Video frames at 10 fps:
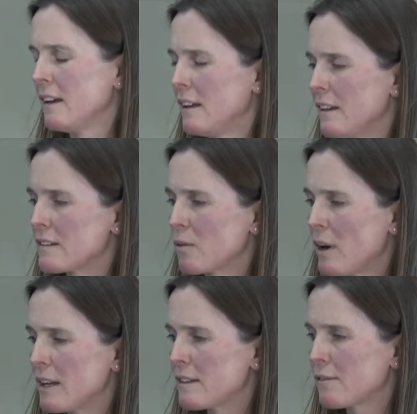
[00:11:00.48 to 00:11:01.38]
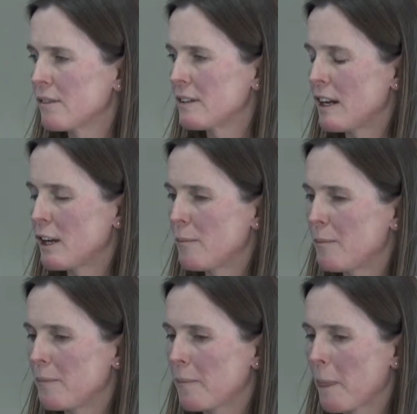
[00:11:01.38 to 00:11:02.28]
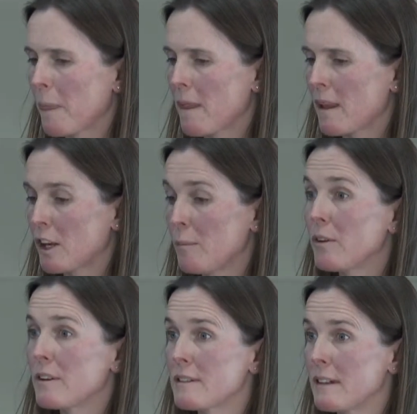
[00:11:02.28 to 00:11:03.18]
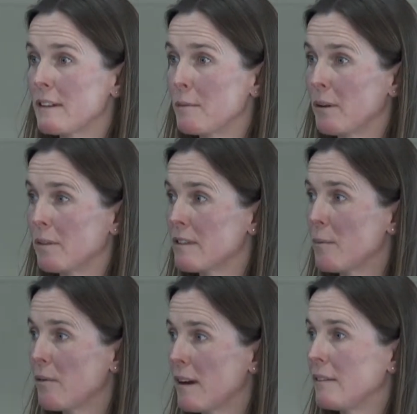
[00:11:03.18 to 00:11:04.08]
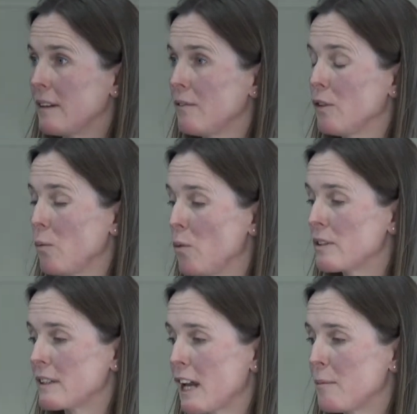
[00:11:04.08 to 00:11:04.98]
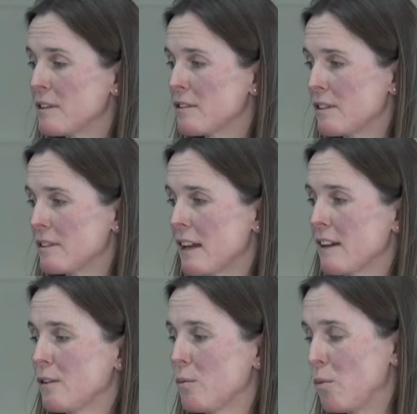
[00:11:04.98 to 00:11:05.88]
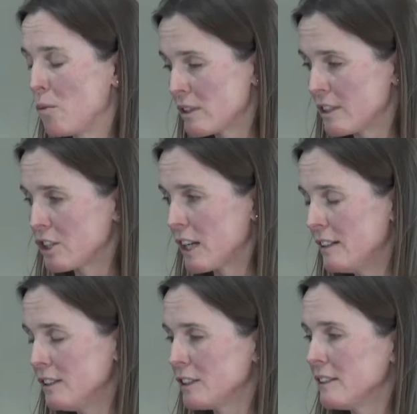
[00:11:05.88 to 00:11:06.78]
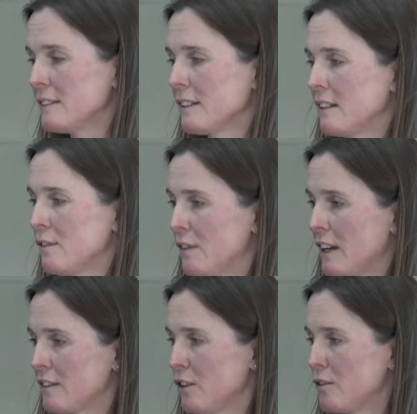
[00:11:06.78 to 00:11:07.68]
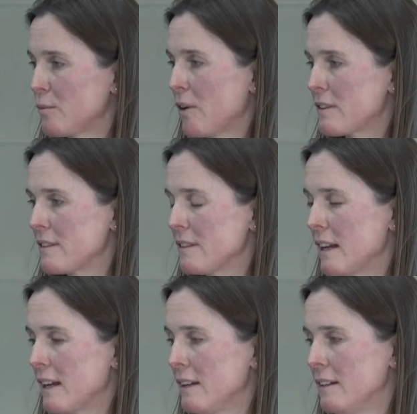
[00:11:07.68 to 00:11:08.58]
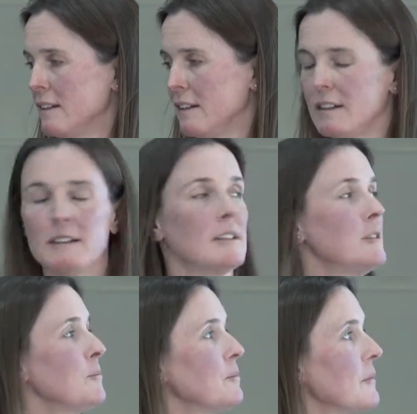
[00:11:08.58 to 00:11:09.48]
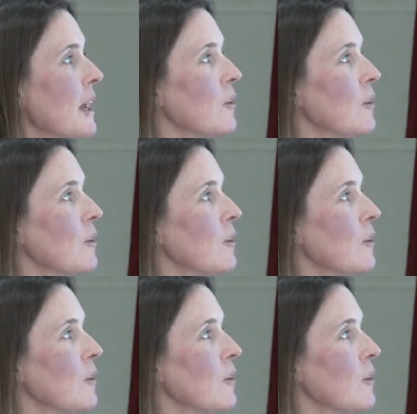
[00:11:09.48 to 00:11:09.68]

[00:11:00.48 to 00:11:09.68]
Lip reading: there's quite a different community that builds up around even the water chemistry, so how the water changes can affect who's present there. And